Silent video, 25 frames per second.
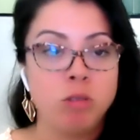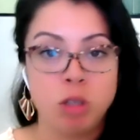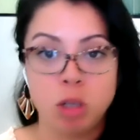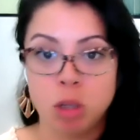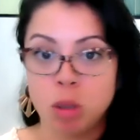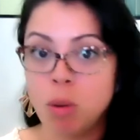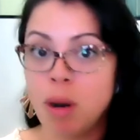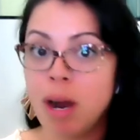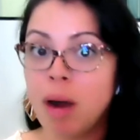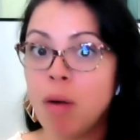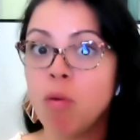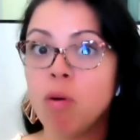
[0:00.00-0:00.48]

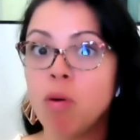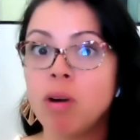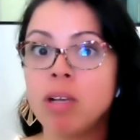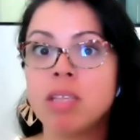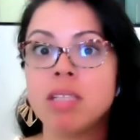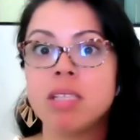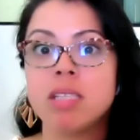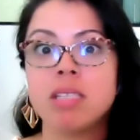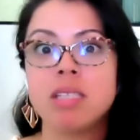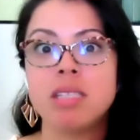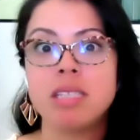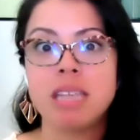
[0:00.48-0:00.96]
Go out with
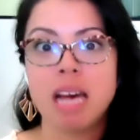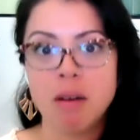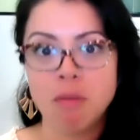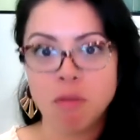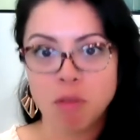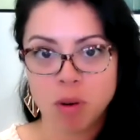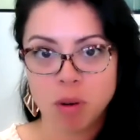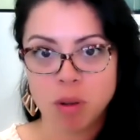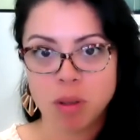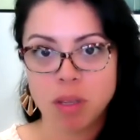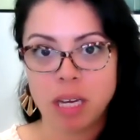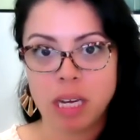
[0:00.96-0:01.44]

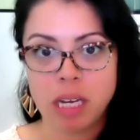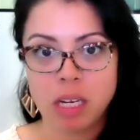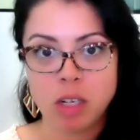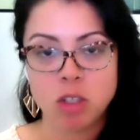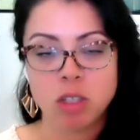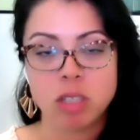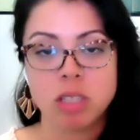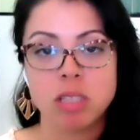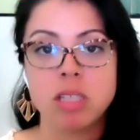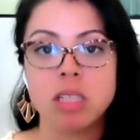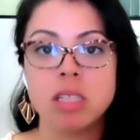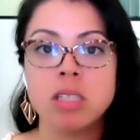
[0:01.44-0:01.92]
several
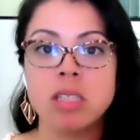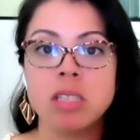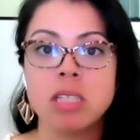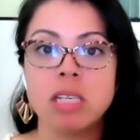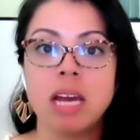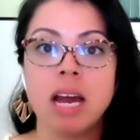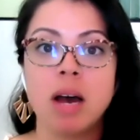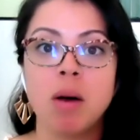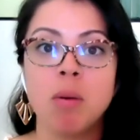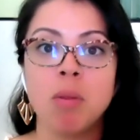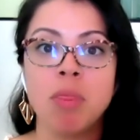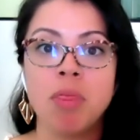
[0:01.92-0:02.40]
agents and
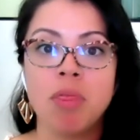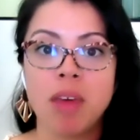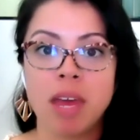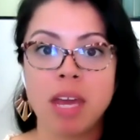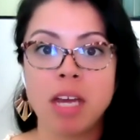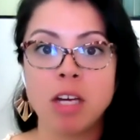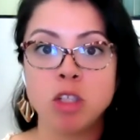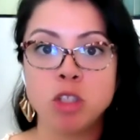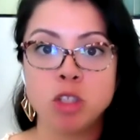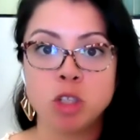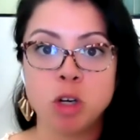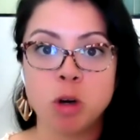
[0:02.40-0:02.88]
see how
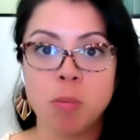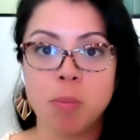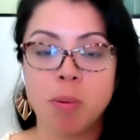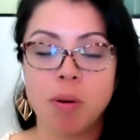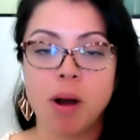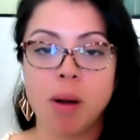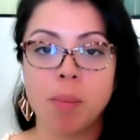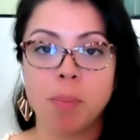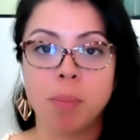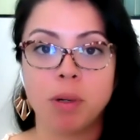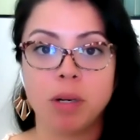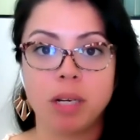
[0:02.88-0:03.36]
they show
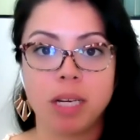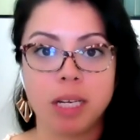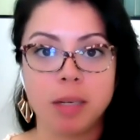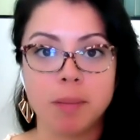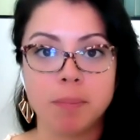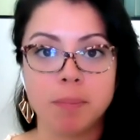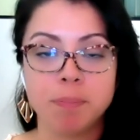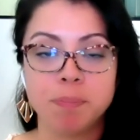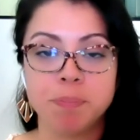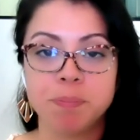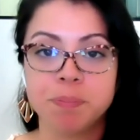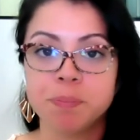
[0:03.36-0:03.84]
property.
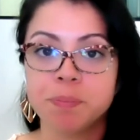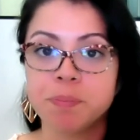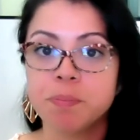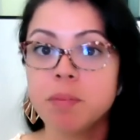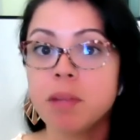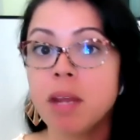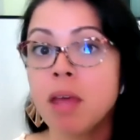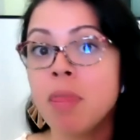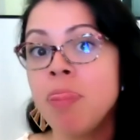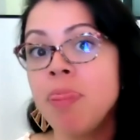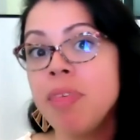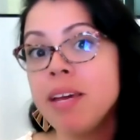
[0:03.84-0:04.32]

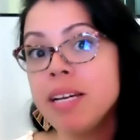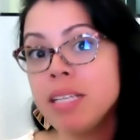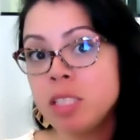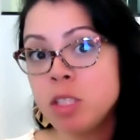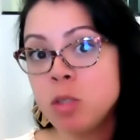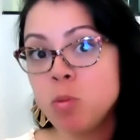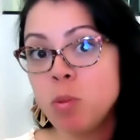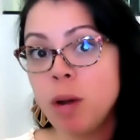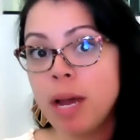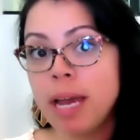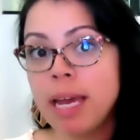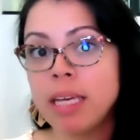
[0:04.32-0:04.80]

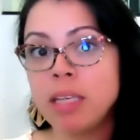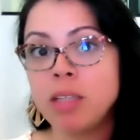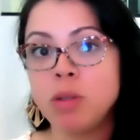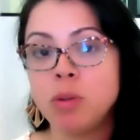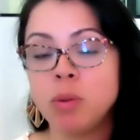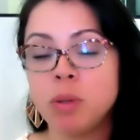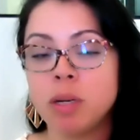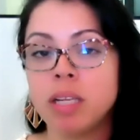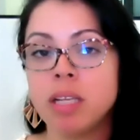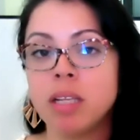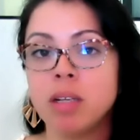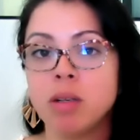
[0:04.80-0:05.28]
This way
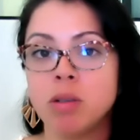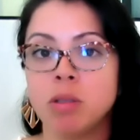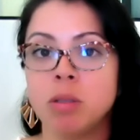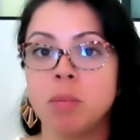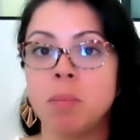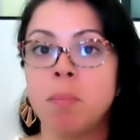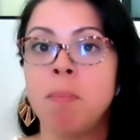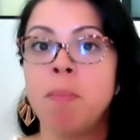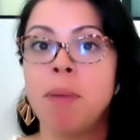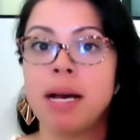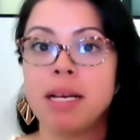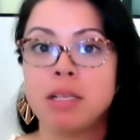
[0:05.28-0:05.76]
you can
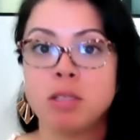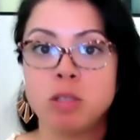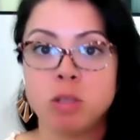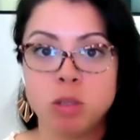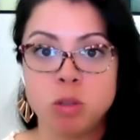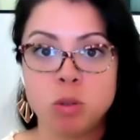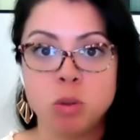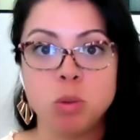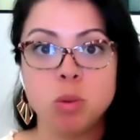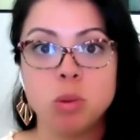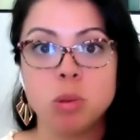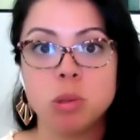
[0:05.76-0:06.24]
learn
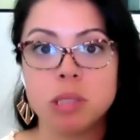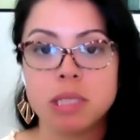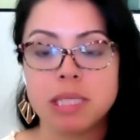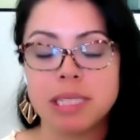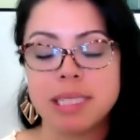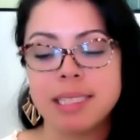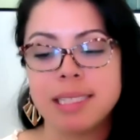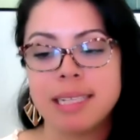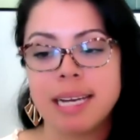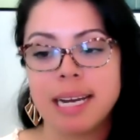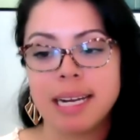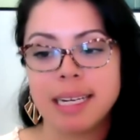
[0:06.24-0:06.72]
best tools
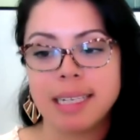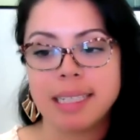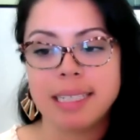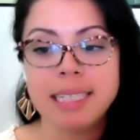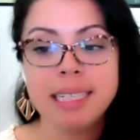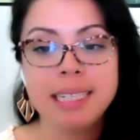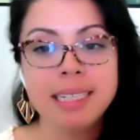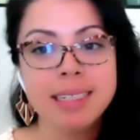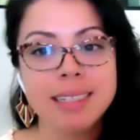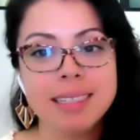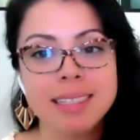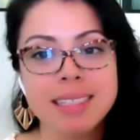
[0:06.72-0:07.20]
and
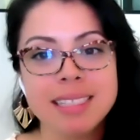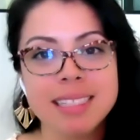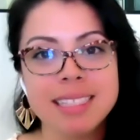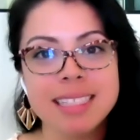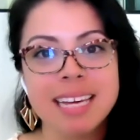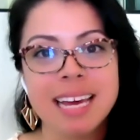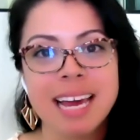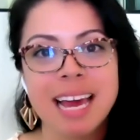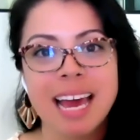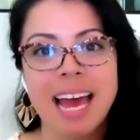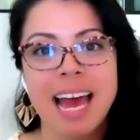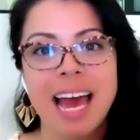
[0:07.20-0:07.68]
techniques.
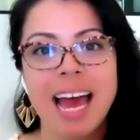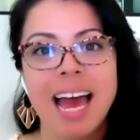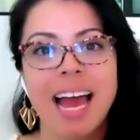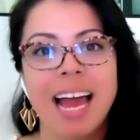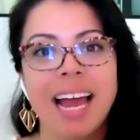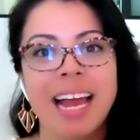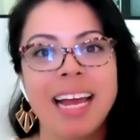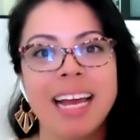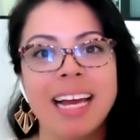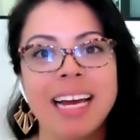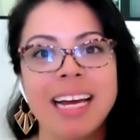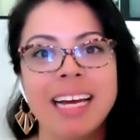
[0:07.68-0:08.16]

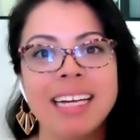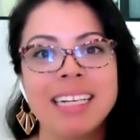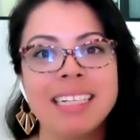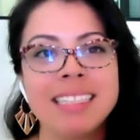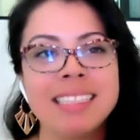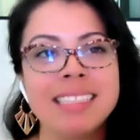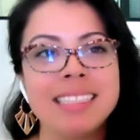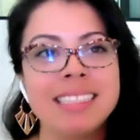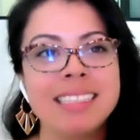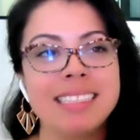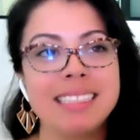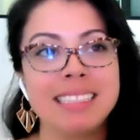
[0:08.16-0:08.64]

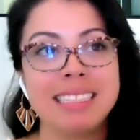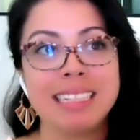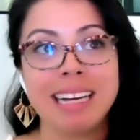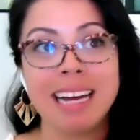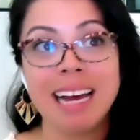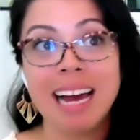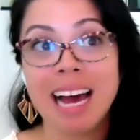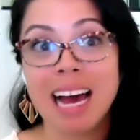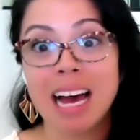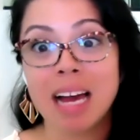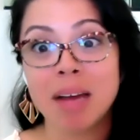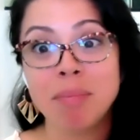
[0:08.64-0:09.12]
And
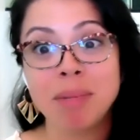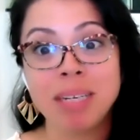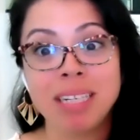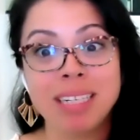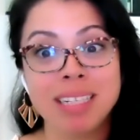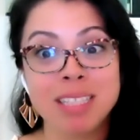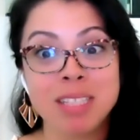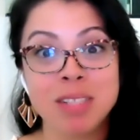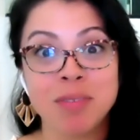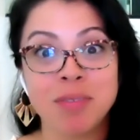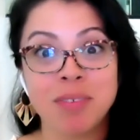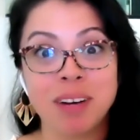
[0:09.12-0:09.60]
yeah, I mean,
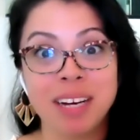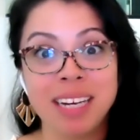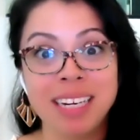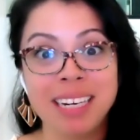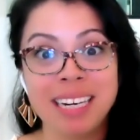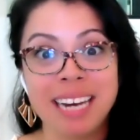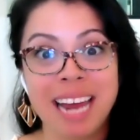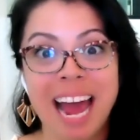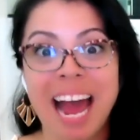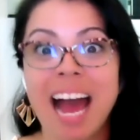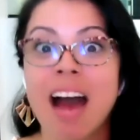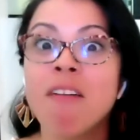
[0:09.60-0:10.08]
it's
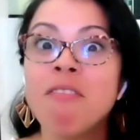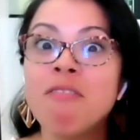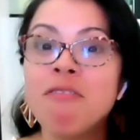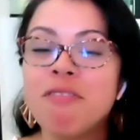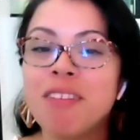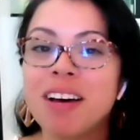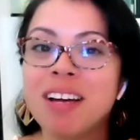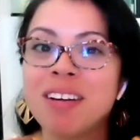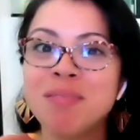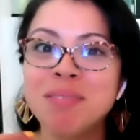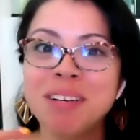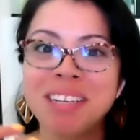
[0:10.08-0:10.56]
fun. Have
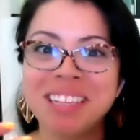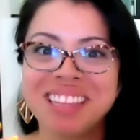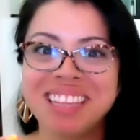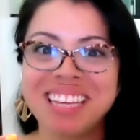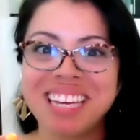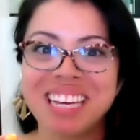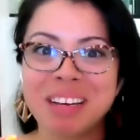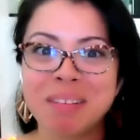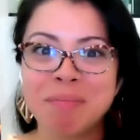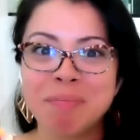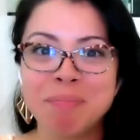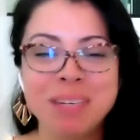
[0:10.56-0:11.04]
fun with
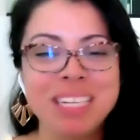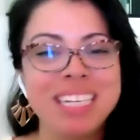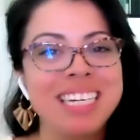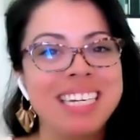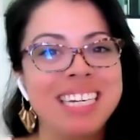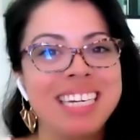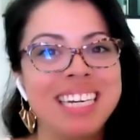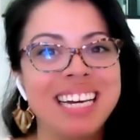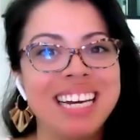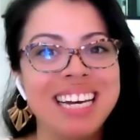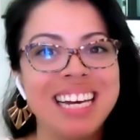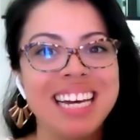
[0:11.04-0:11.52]
it.
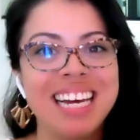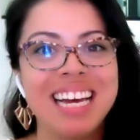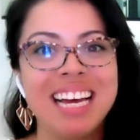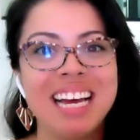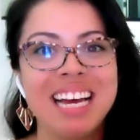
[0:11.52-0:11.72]
Be